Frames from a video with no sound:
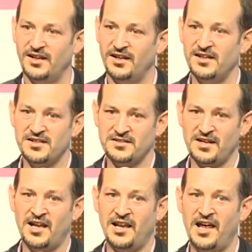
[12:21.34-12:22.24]
is
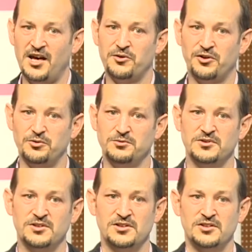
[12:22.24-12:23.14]
allow you
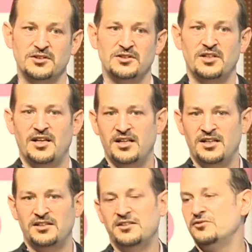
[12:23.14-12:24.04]

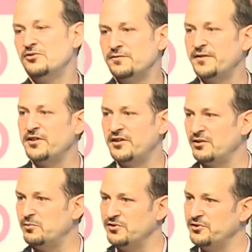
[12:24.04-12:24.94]
to figure
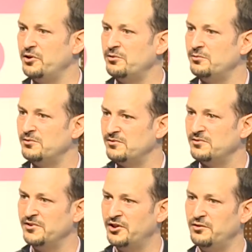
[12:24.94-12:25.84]
out where to go,
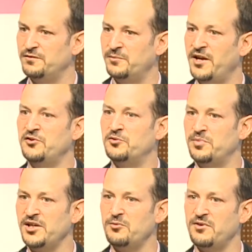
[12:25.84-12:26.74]
from A to
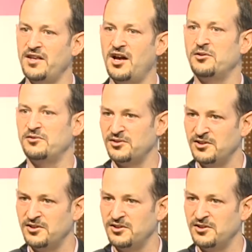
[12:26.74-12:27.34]
B without